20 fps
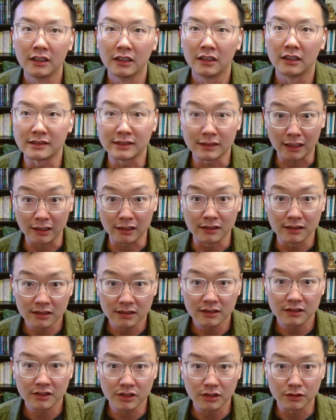
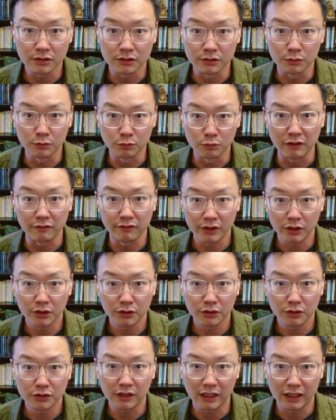scientists to
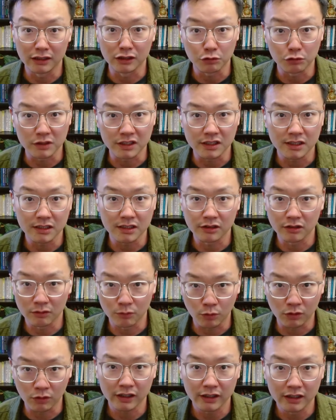review and critique your
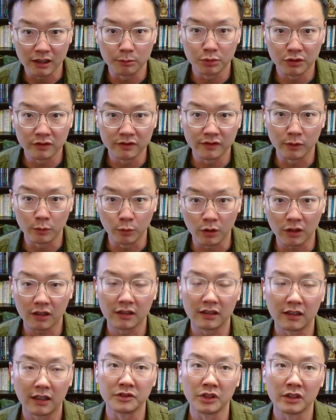work and improve your
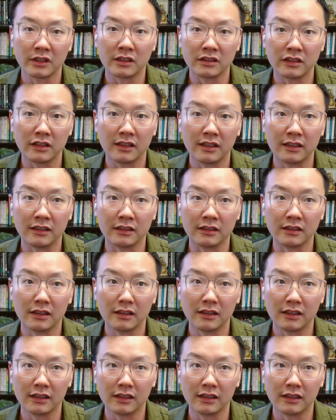work so that it